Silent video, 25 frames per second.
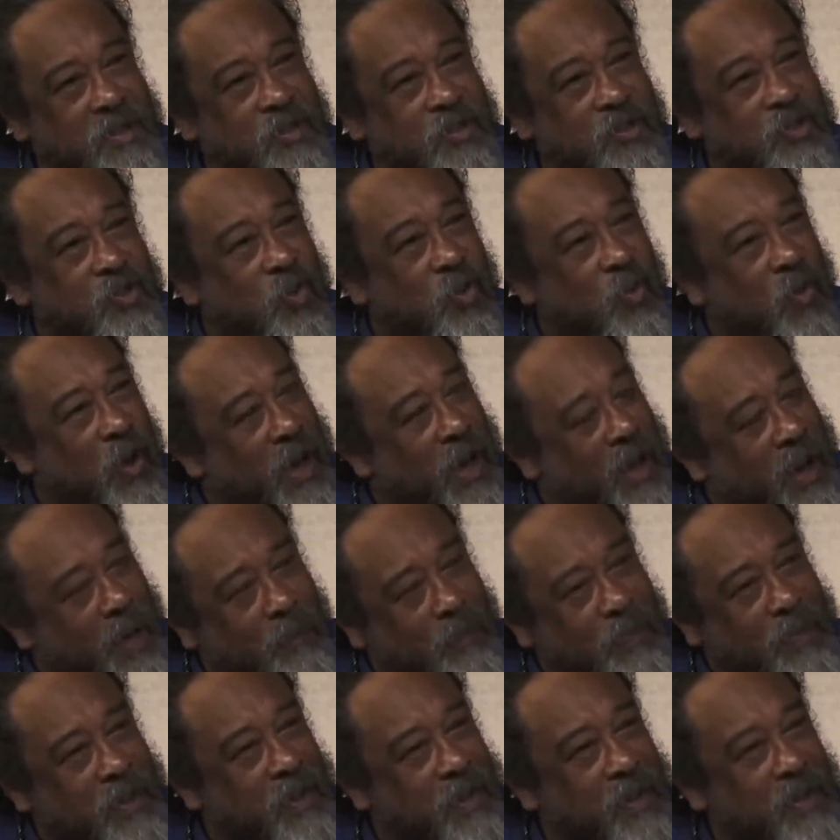so
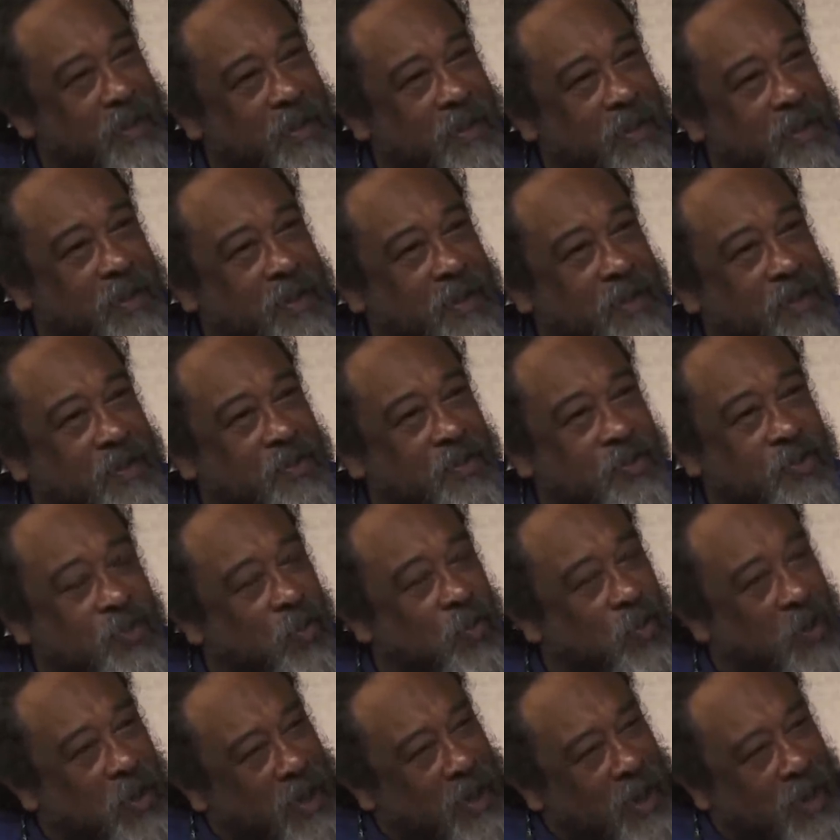happy,
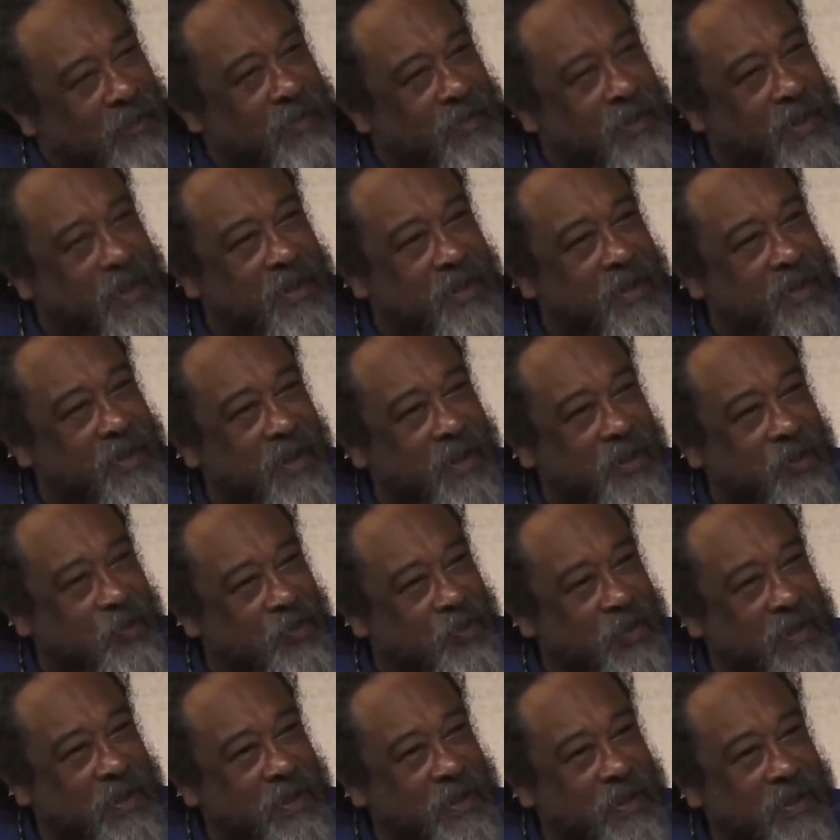so loving,
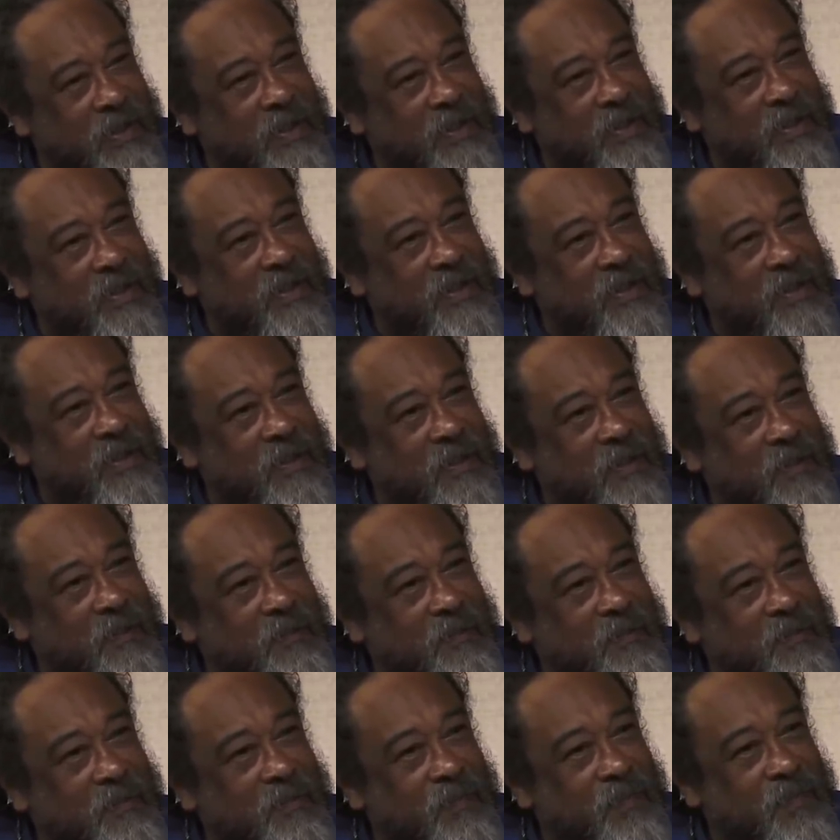actually.
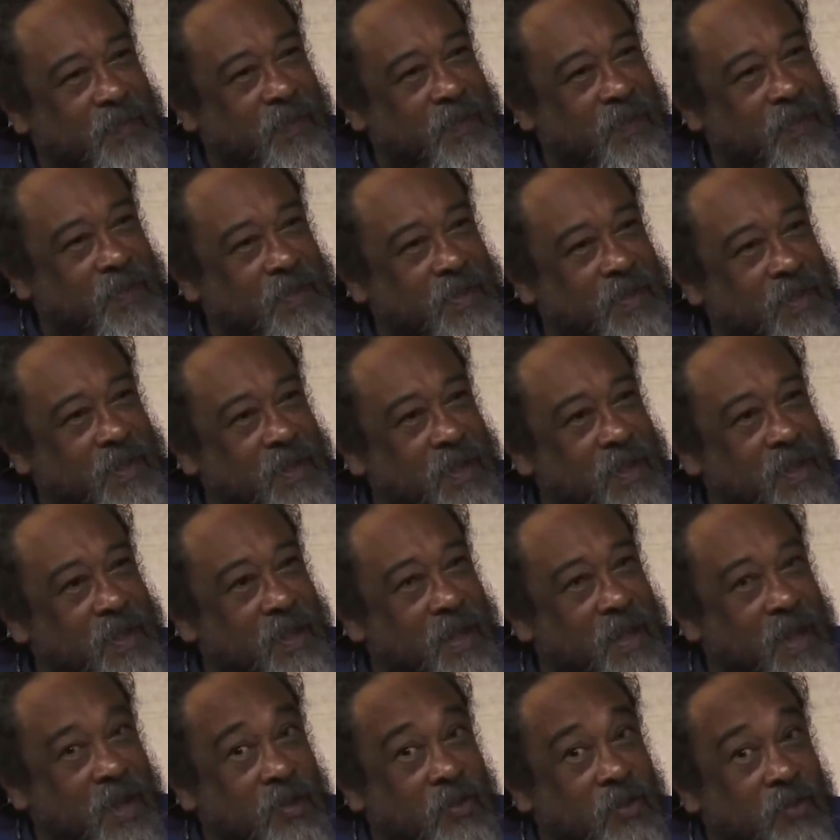You see?
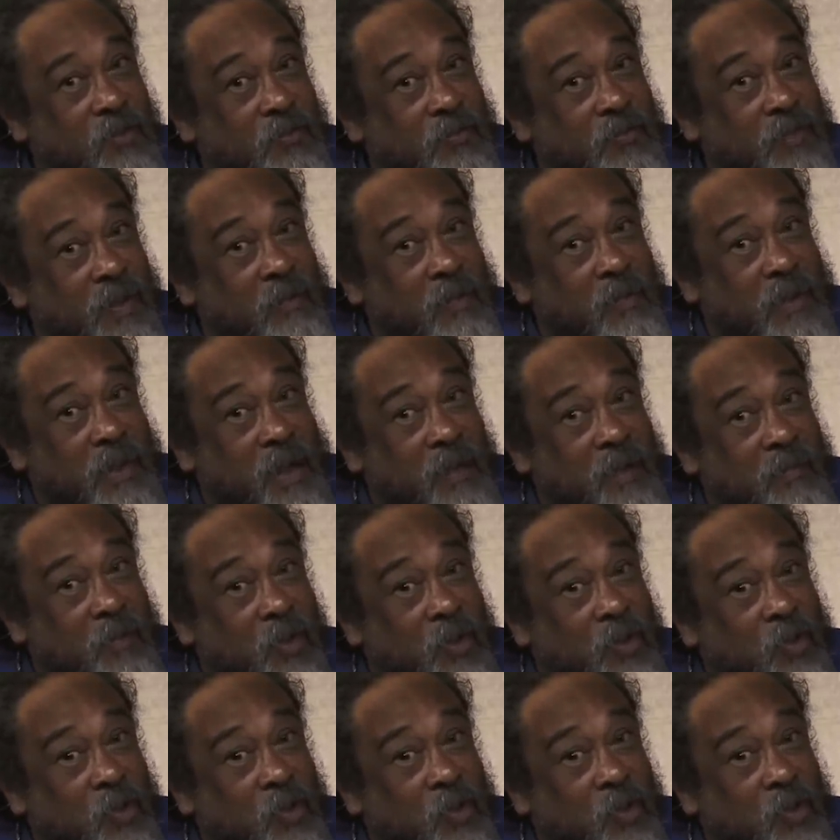And you feel, but I'm